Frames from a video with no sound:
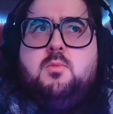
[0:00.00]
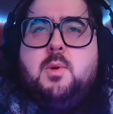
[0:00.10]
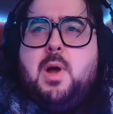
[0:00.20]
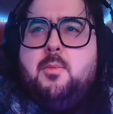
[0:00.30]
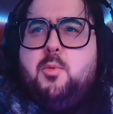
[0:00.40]
My
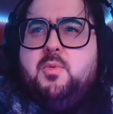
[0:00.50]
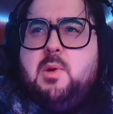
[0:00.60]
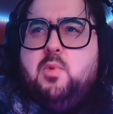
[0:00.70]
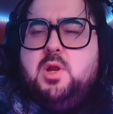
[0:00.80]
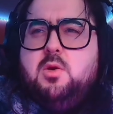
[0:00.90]
mom opened my
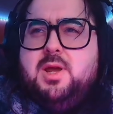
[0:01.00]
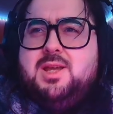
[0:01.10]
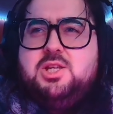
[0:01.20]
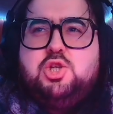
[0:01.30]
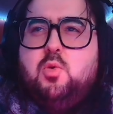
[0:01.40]
window, I
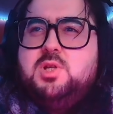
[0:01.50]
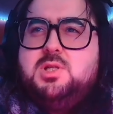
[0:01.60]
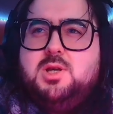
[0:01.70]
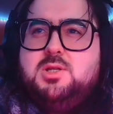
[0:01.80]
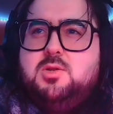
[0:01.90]
guess, and she always
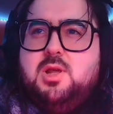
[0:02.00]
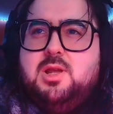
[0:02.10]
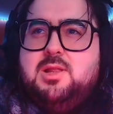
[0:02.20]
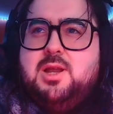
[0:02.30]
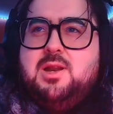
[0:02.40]
does it,
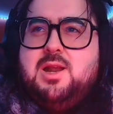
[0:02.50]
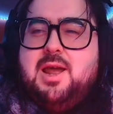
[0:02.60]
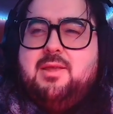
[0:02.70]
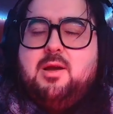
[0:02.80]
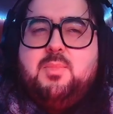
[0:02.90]
like, late at night.
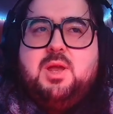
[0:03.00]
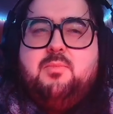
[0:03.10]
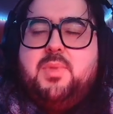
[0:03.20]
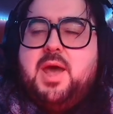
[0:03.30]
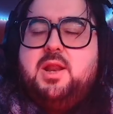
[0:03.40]
Like, I'll be in
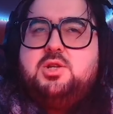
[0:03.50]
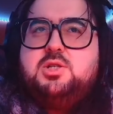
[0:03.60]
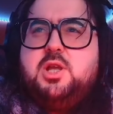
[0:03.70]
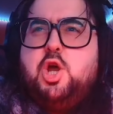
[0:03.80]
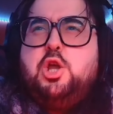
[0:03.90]
bed, and she's
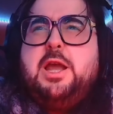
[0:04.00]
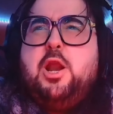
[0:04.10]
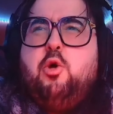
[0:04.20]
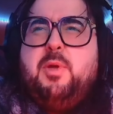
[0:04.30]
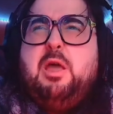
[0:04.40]
like, oh, you
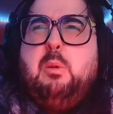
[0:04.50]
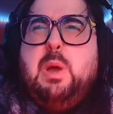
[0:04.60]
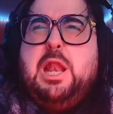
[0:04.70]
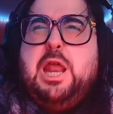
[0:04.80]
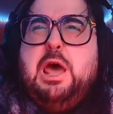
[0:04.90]
gotta open the
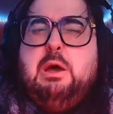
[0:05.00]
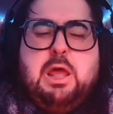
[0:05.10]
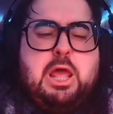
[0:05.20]
window.